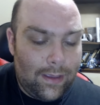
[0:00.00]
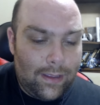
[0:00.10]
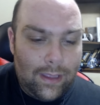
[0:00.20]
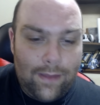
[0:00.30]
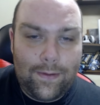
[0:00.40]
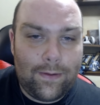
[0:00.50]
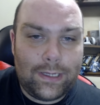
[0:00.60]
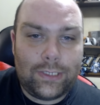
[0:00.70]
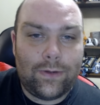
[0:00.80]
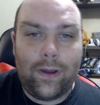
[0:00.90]
If you
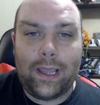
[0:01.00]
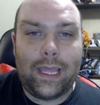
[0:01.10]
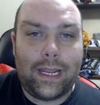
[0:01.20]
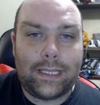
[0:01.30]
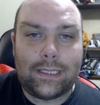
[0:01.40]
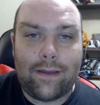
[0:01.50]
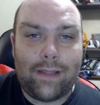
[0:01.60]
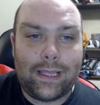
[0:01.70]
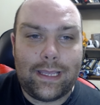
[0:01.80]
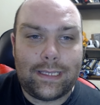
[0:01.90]
enjoy getting
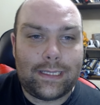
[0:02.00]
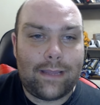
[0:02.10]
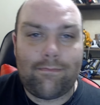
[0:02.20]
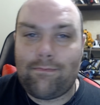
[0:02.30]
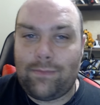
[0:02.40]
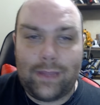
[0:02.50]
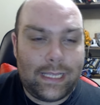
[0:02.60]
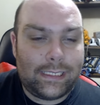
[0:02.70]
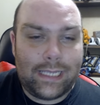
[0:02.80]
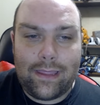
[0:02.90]
stuff like this at,
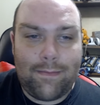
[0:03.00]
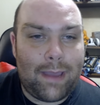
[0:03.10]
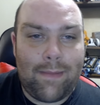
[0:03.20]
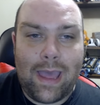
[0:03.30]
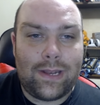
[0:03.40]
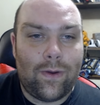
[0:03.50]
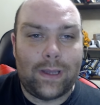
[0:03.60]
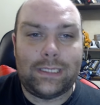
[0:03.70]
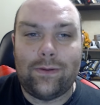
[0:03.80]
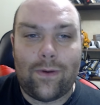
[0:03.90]
let's say, the Big Bad
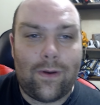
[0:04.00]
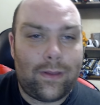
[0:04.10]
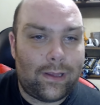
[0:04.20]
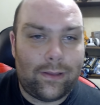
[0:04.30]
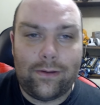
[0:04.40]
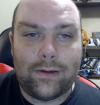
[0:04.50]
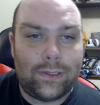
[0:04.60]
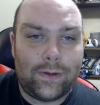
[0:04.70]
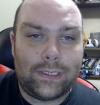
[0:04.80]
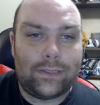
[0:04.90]
Toy Store, the Lunar
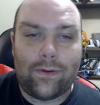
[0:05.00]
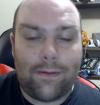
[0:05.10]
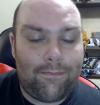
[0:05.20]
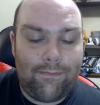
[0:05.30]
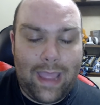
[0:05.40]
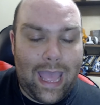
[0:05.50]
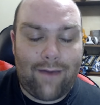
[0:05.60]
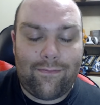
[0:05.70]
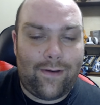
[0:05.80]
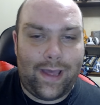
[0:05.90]
Toy Store,
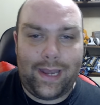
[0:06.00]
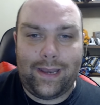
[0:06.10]
have fun.